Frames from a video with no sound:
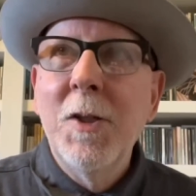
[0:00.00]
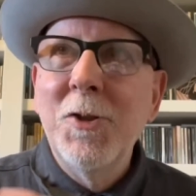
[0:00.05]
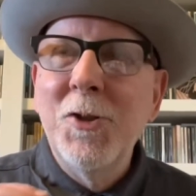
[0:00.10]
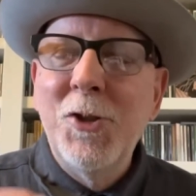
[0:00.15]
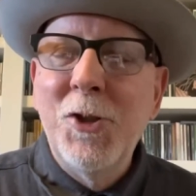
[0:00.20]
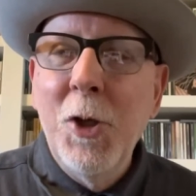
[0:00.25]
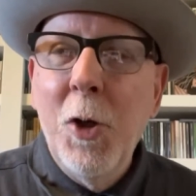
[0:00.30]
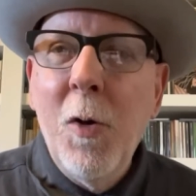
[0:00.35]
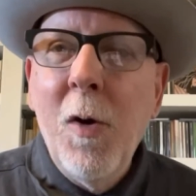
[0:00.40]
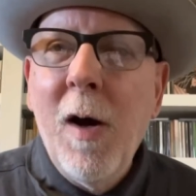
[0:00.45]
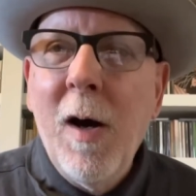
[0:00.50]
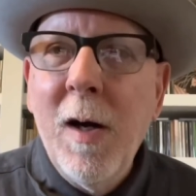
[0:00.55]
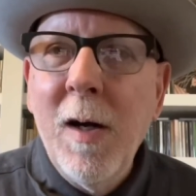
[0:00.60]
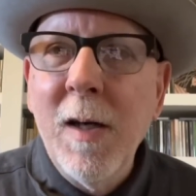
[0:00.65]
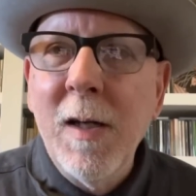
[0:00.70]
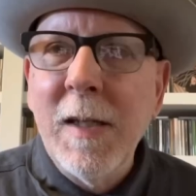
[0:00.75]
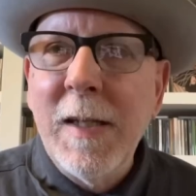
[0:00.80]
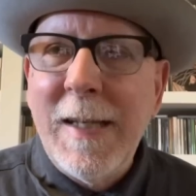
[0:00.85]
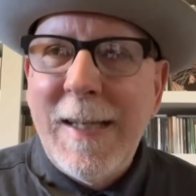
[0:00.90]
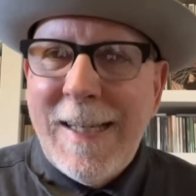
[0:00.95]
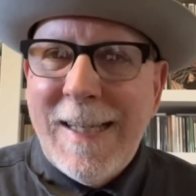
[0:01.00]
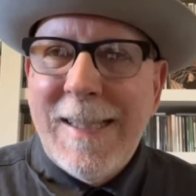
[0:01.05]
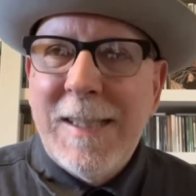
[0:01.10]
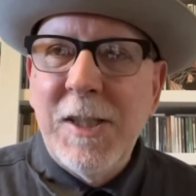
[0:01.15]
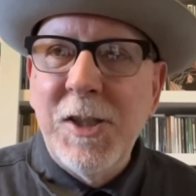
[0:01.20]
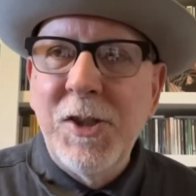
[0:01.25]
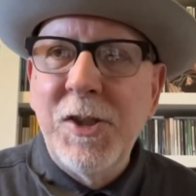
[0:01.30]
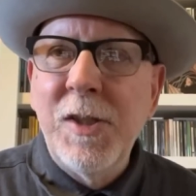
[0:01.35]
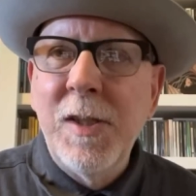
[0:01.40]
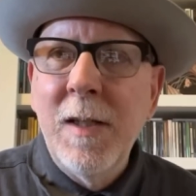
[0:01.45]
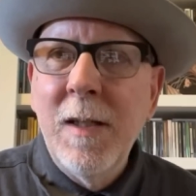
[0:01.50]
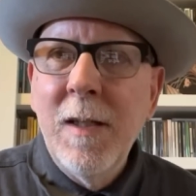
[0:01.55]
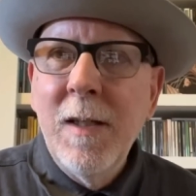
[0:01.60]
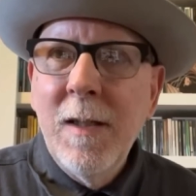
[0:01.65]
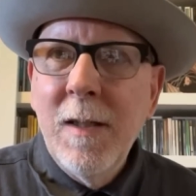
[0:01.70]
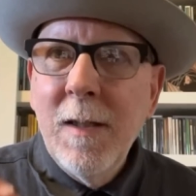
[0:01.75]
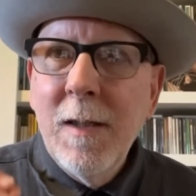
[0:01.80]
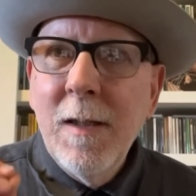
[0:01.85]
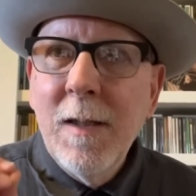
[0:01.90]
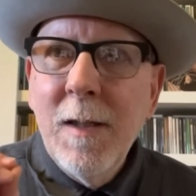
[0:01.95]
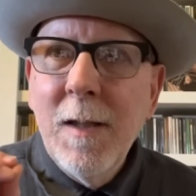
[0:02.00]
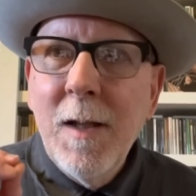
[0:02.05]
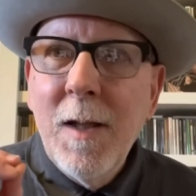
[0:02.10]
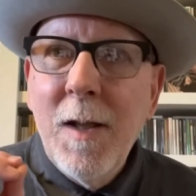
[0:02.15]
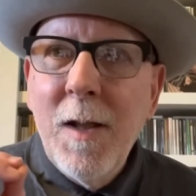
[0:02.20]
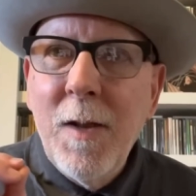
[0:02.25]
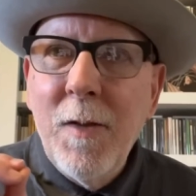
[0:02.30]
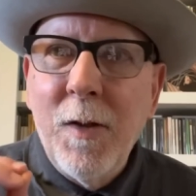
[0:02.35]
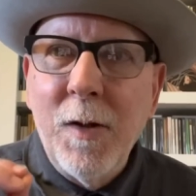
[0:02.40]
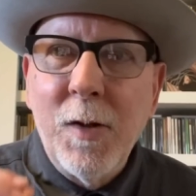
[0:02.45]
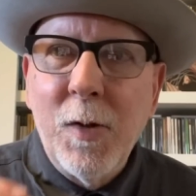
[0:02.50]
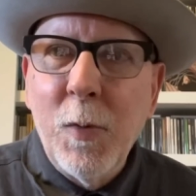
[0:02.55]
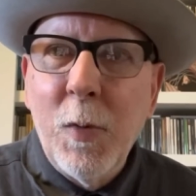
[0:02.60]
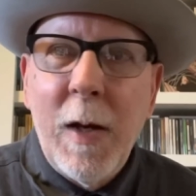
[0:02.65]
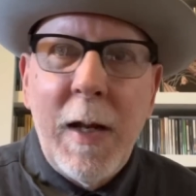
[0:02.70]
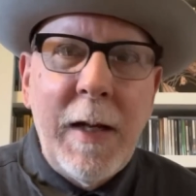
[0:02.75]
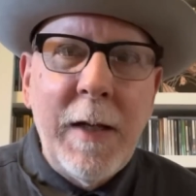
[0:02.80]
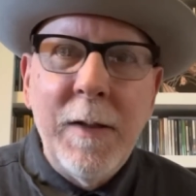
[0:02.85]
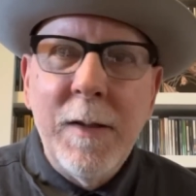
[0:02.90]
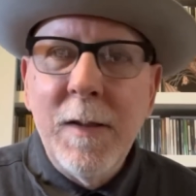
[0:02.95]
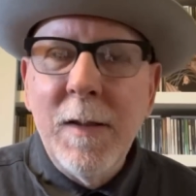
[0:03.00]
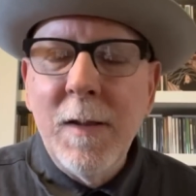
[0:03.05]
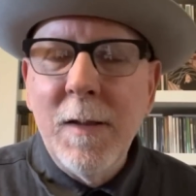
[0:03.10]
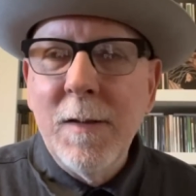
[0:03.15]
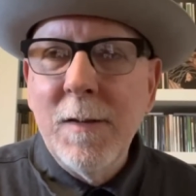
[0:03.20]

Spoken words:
Joe Harley is the great